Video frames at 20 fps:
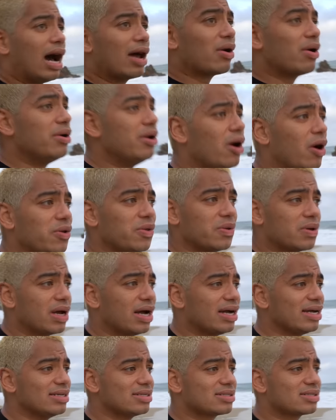I don't know, you
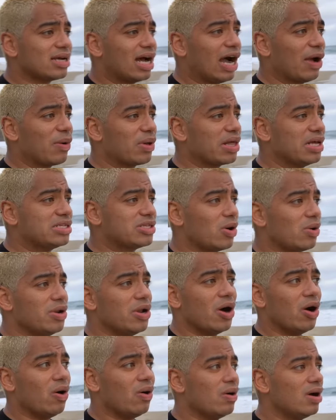guys. I really don't
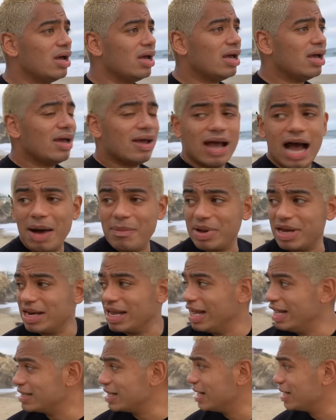know. I mean,
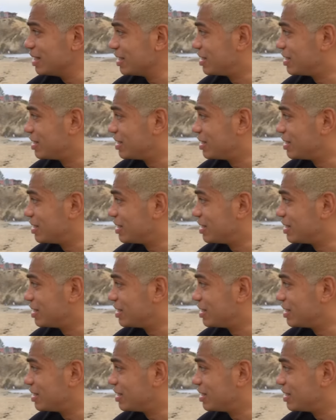it, it,